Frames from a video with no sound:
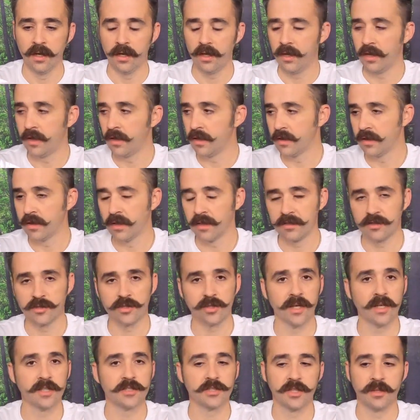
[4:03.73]
a
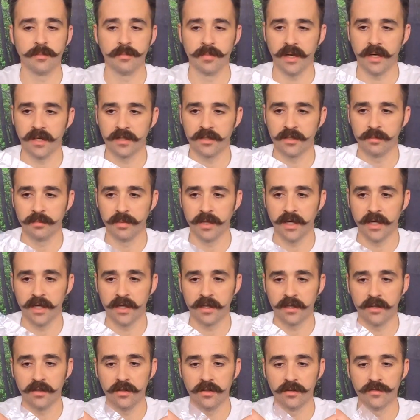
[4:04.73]
trash compactor
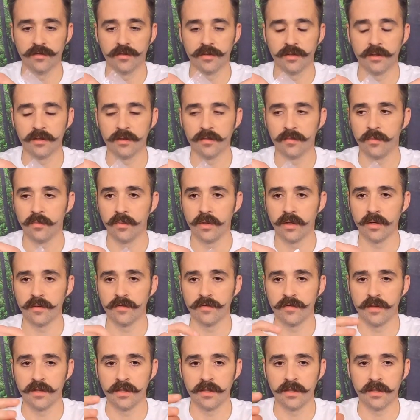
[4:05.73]
bag over one
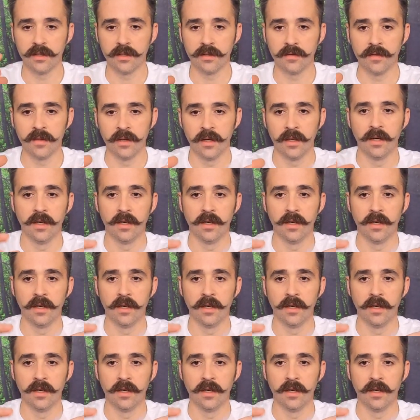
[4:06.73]
of the